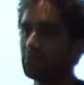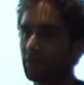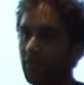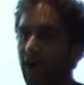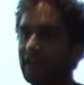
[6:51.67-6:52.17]

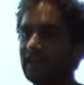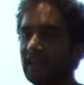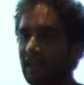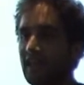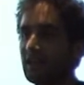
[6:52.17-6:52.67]
provide
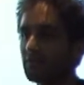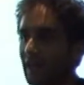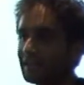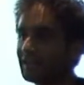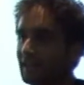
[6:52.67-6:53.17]

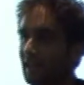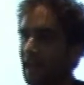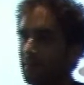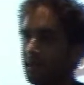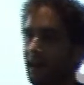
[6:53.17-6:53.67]
REST
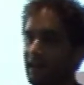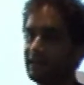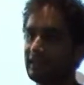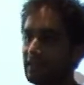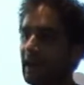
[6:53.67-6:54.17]

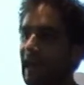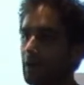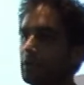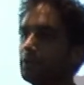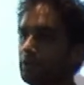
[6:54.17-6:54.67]
APIs that
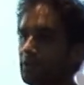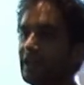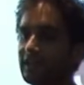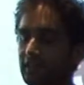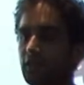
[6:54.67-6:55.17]
allow you to do
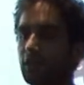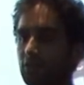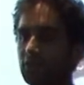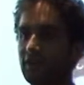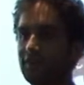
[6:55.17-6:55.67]
this, to go
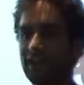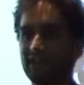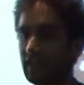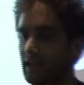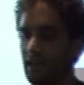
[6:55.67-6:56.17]
and retrieve
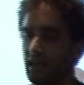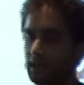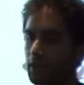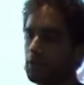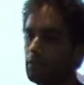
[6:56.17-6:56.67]
data.
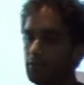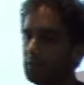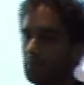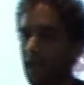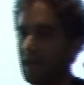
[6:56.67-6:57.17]
So
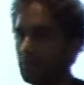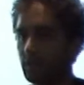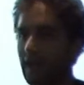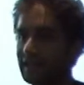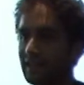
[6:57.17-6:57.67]
you're able
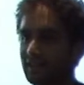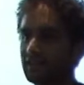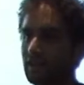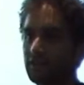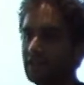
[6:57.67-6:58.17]
to access the
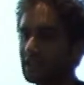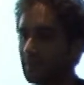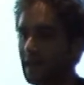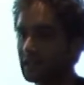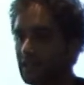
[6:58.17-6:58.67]
stuff you'd
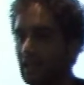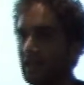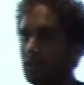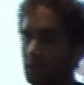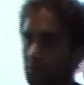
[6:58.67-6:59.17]
expect.
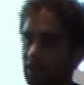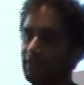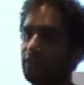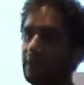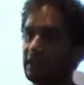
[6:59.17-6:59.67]
You can read
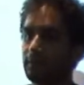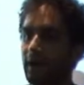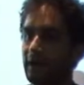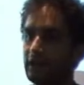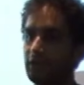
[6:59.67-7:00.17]
information
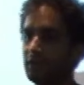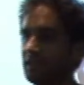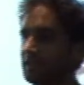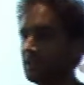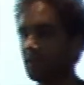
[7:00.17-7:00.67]
about issues
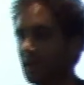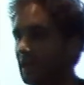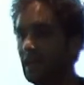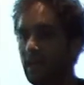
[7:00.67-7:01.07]
in JIRA,